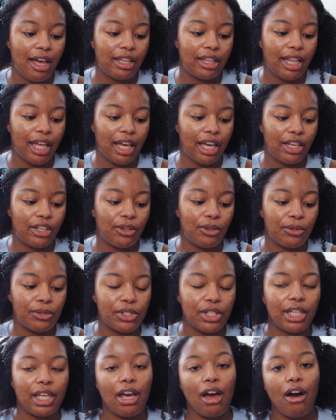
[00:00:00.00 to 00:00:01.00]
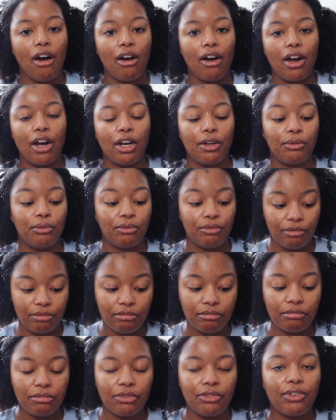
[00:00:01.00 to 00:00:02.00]
They usually are
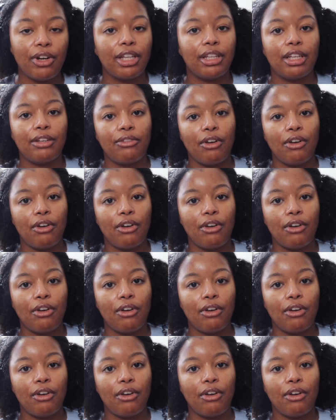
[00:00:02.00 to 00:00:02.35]
friendly